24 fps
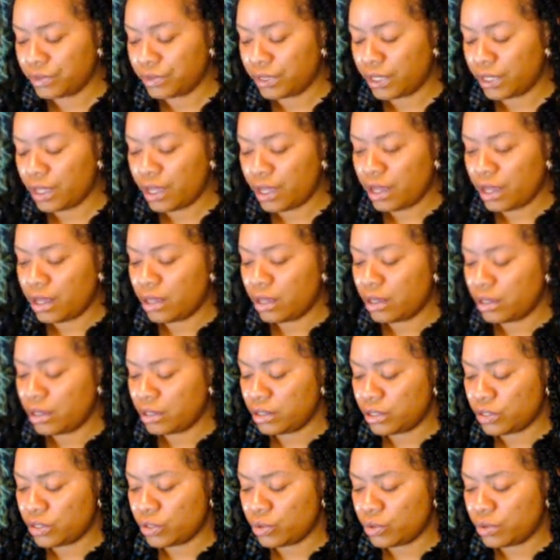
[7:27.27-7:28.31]
Yeah, and the
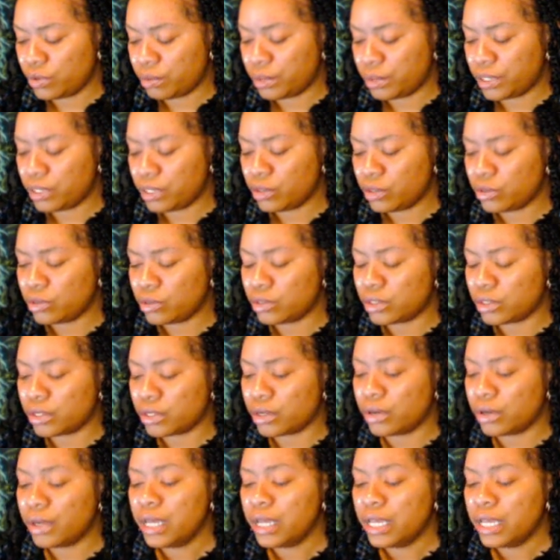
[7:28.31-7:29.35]
Two of Pentacles.
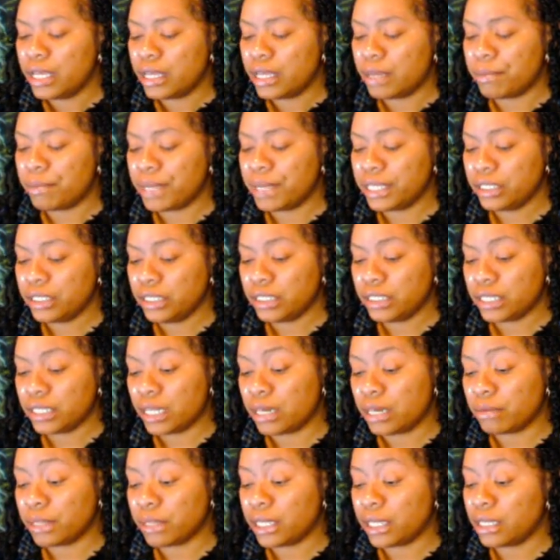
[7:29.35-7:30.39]
So a message that
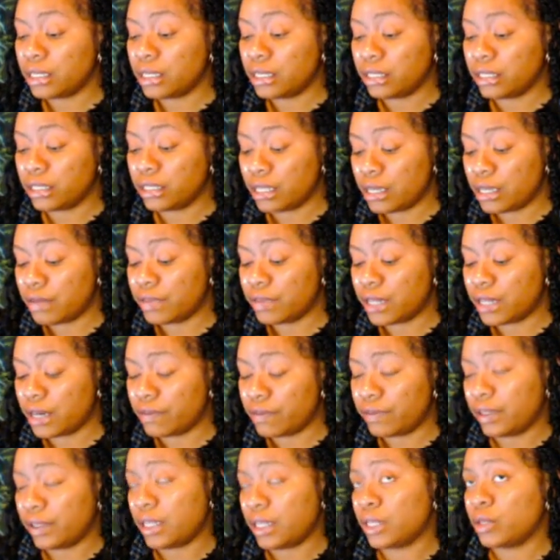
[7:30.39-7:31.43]
I'm getting in love that I
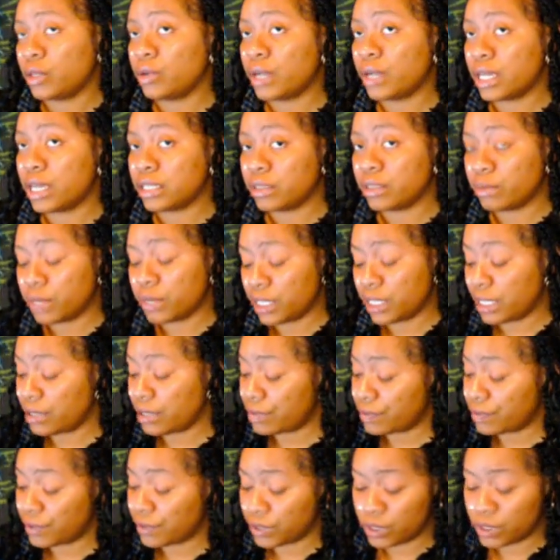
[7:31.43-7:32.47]
feel like you guys have been getting
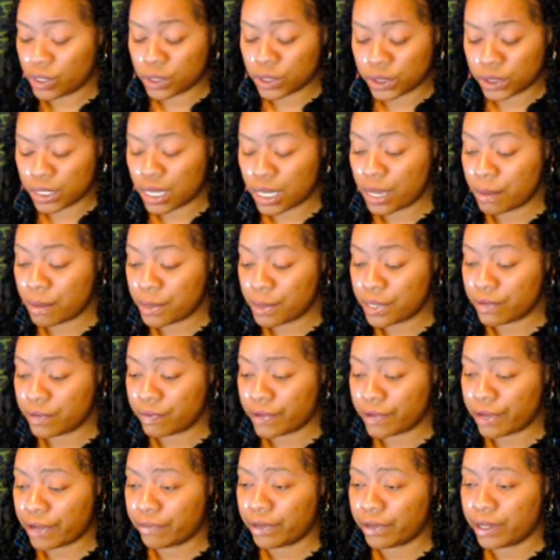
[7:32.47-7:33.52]
for a long time in the
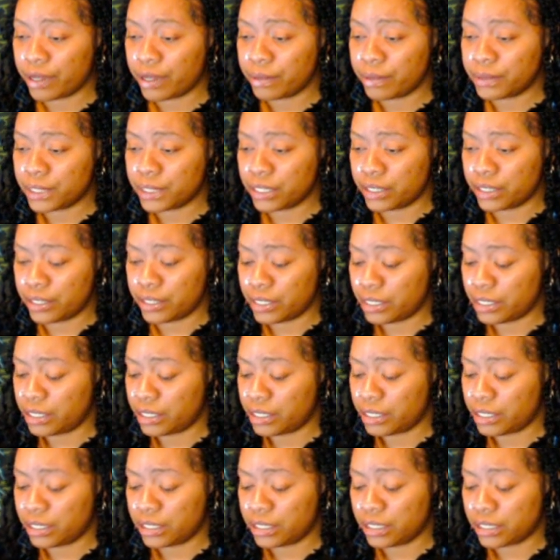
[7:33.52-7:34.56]
Five of Cups here
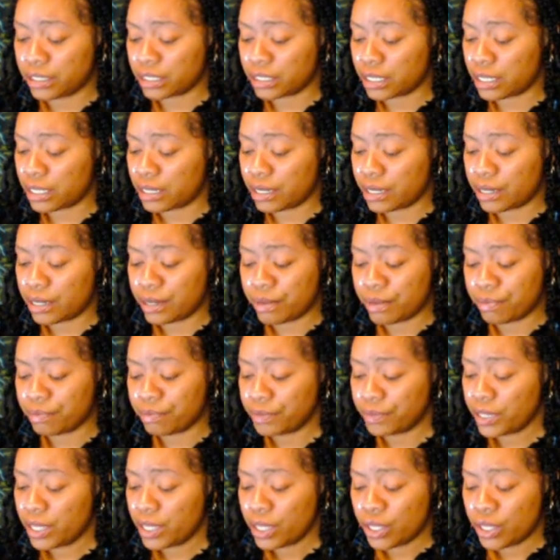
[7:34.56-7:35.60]
is
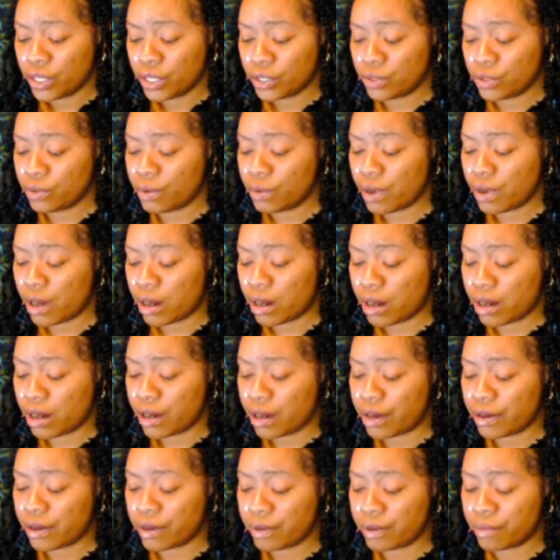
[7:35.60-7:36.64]
you
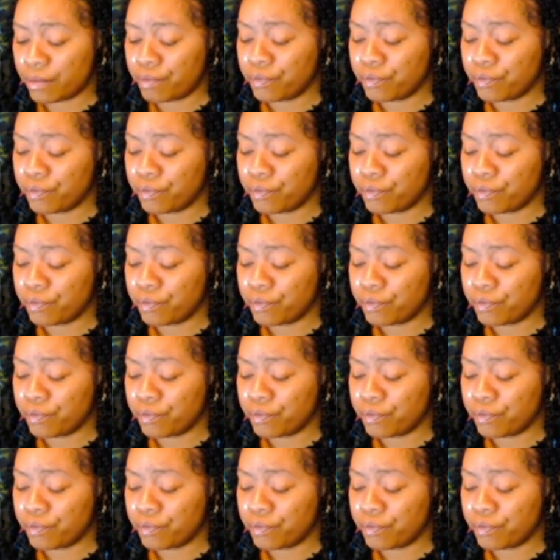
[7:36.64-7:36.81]
are